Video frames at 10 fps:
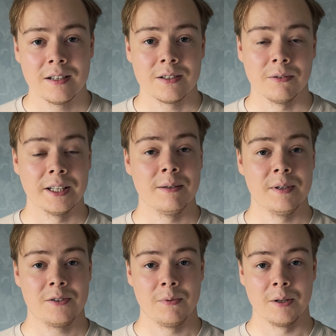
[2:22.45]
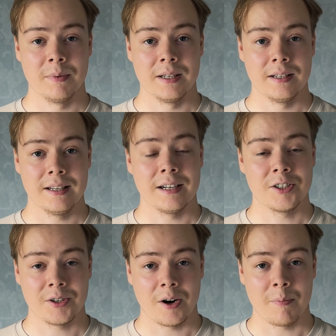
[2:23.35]
so the image will be as
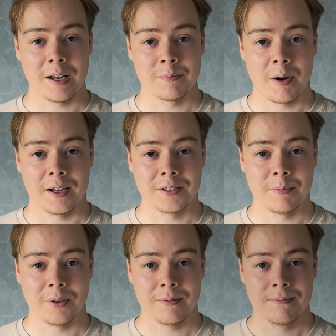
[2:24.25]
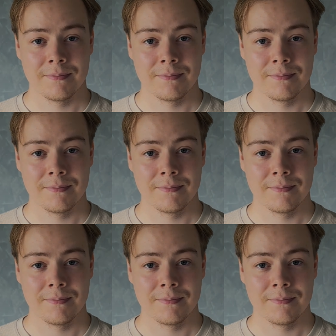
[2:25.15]
sharp as possible.